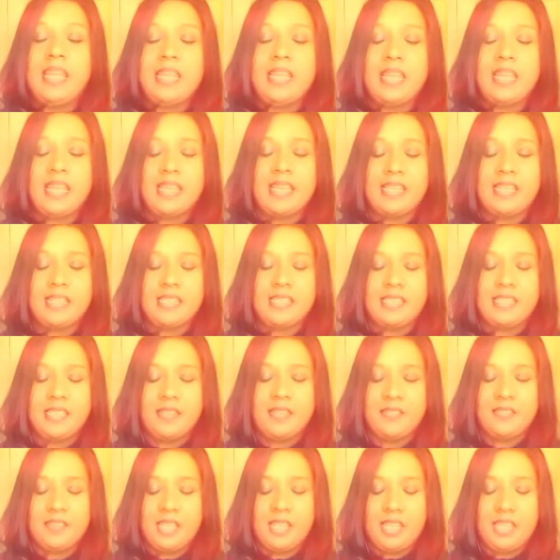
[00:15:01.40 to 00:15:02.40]

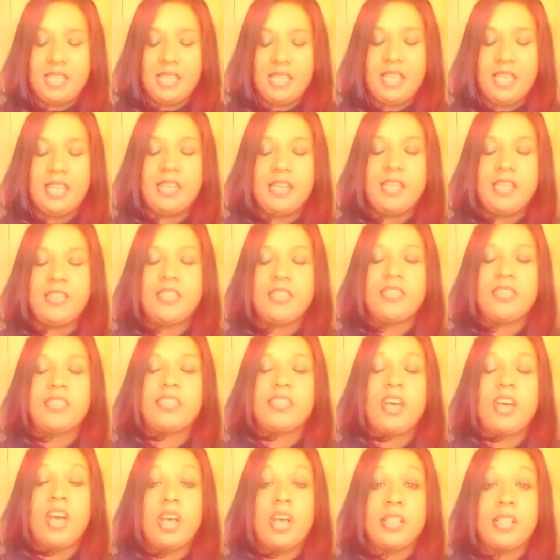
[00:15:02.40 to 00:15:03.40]
negativity, any
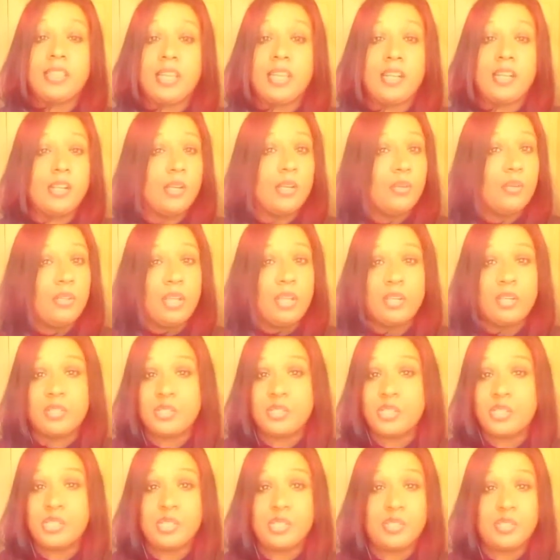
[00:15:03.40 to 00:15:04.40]
thought that no longer
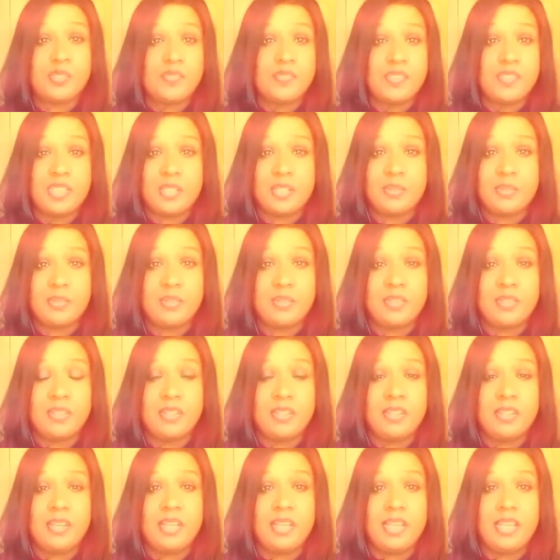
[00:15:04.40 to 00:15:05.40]
serves you,
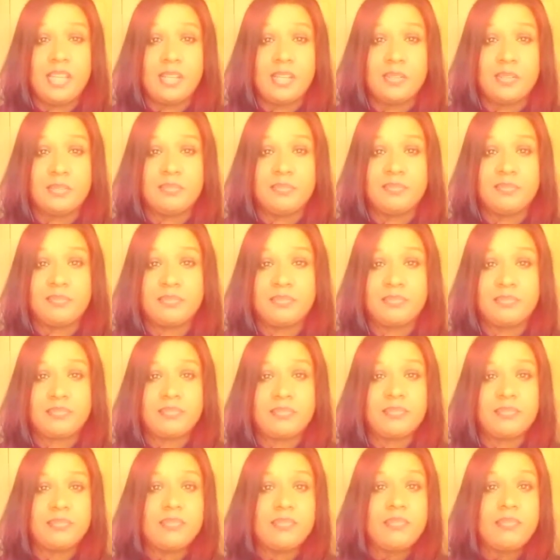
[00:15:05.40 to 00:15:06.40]
you know?
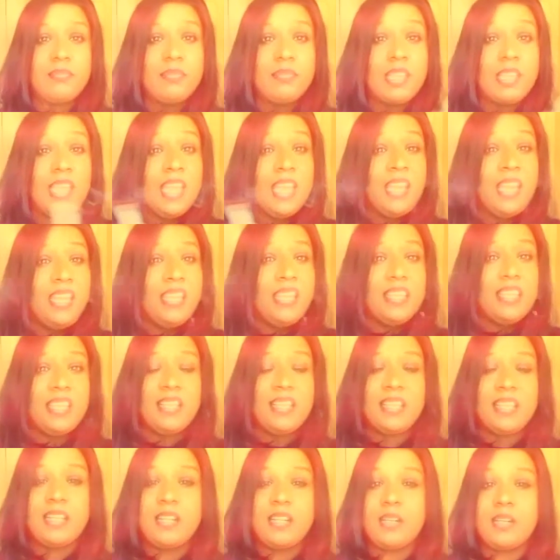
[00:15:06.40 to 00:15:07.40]
anything
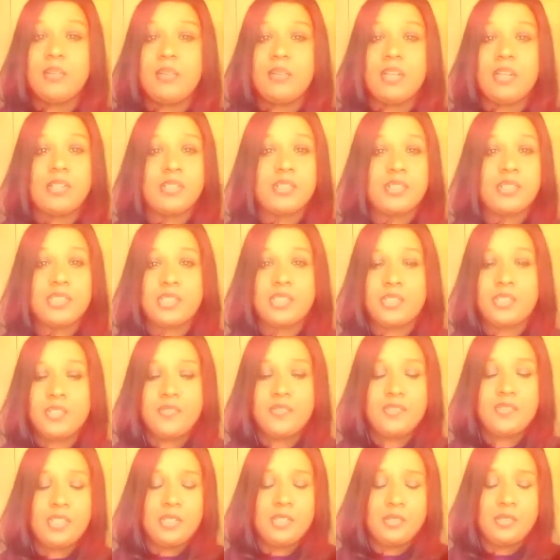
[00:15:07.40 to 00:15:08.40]
that no longer
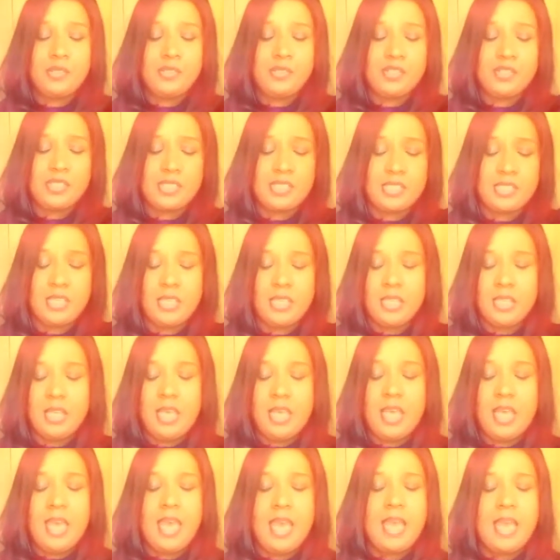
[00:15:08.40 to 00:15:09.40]
serves you. You just
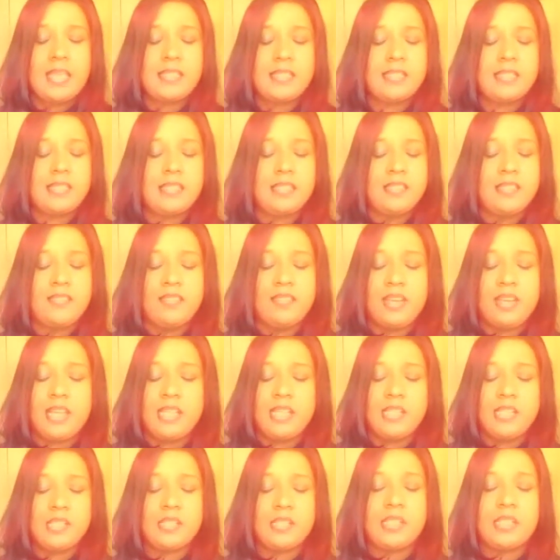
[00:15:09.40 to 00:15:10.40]
ask the
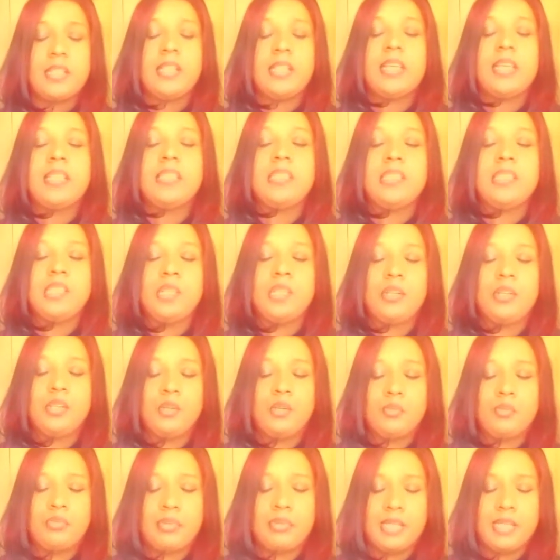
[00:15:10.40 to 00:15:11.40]
divine to cleanse you, and
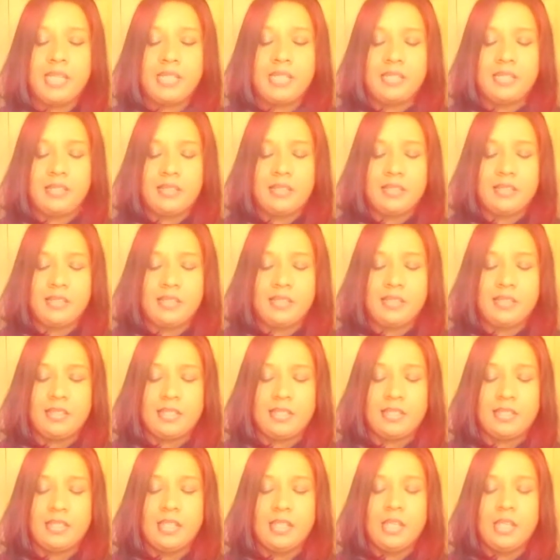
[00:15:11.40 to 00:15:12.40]
you bring in
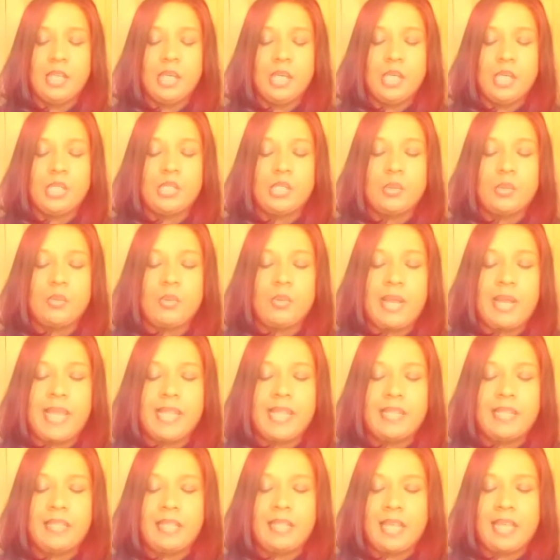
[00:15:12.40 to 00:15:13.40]
the
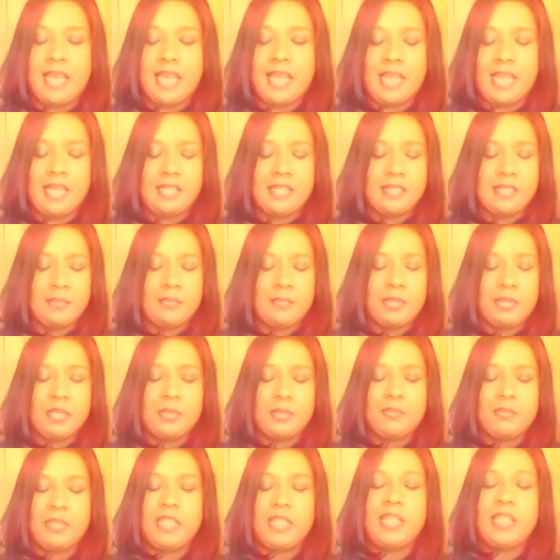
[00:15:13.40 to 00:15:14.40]
white light, the
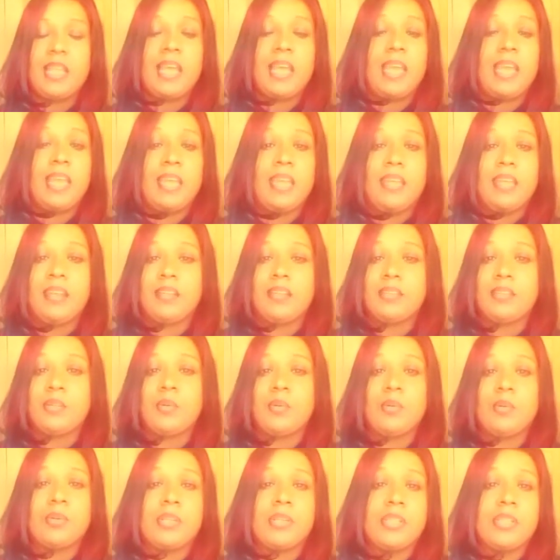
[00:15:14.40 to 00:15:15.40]
purple light, the
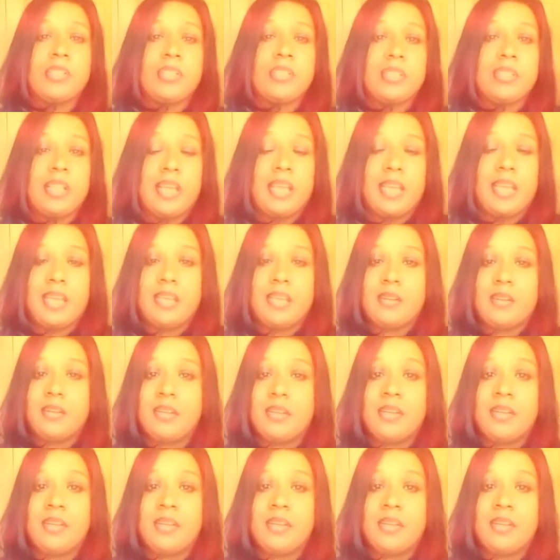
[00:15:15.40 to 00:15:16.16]
orange light,